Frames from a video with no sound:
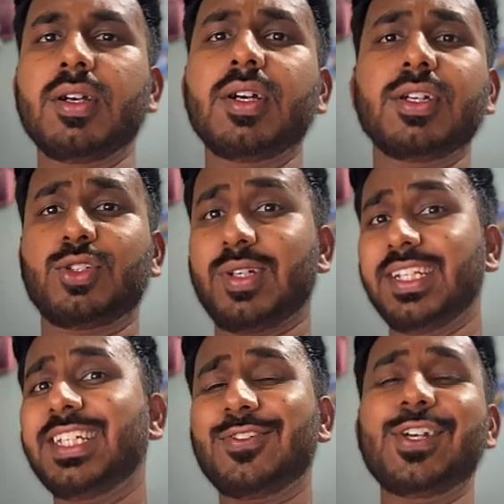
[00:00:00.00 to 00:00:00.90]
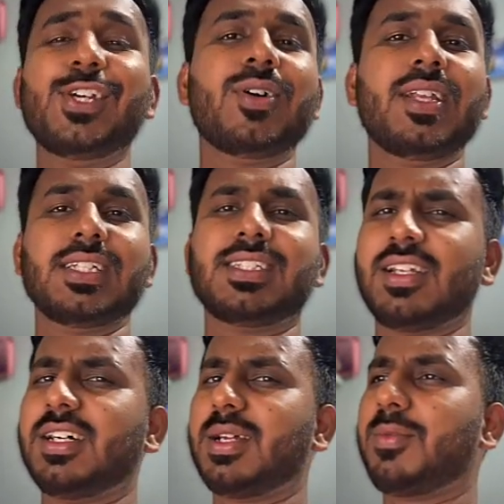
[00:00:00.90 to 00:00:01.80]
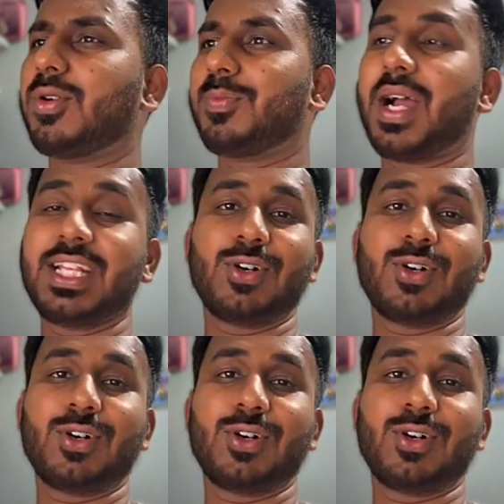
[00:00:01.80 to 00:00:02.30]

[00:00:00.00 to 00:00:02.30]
So in this video, let's learn about Python